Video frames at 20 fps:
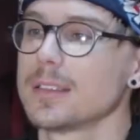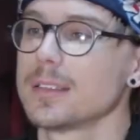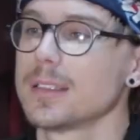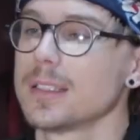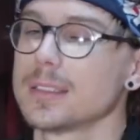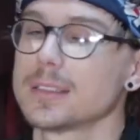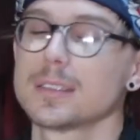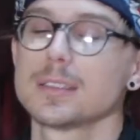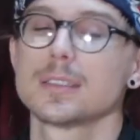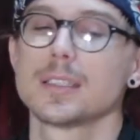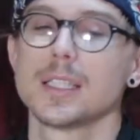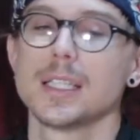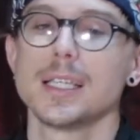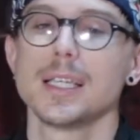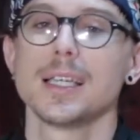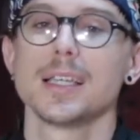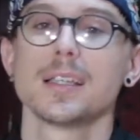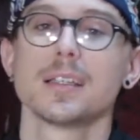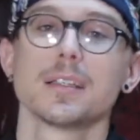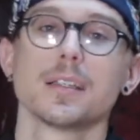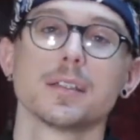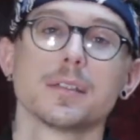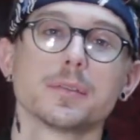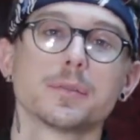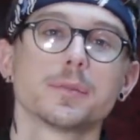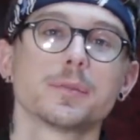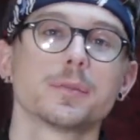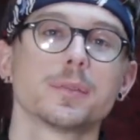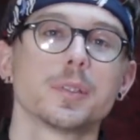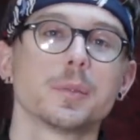This is the end
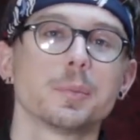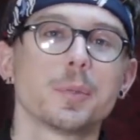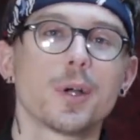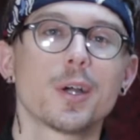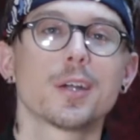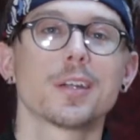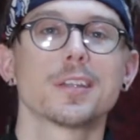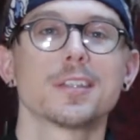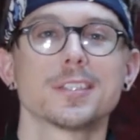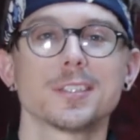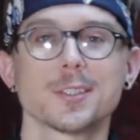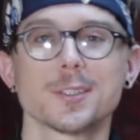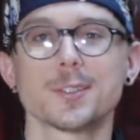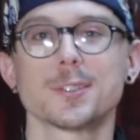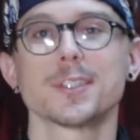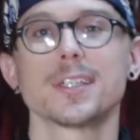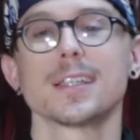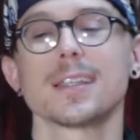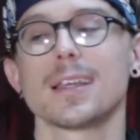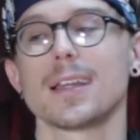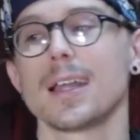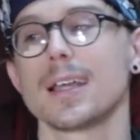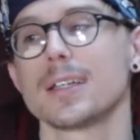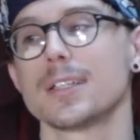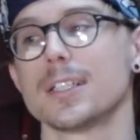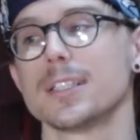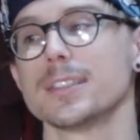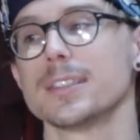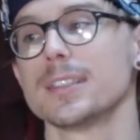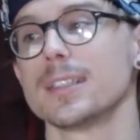of the part of the story that I
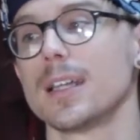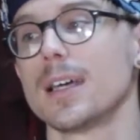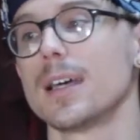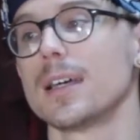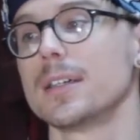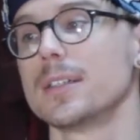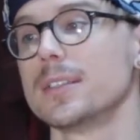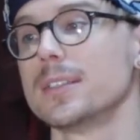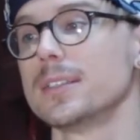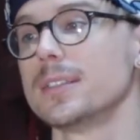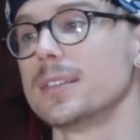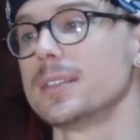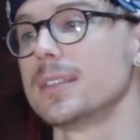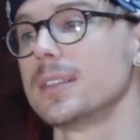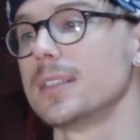call denial.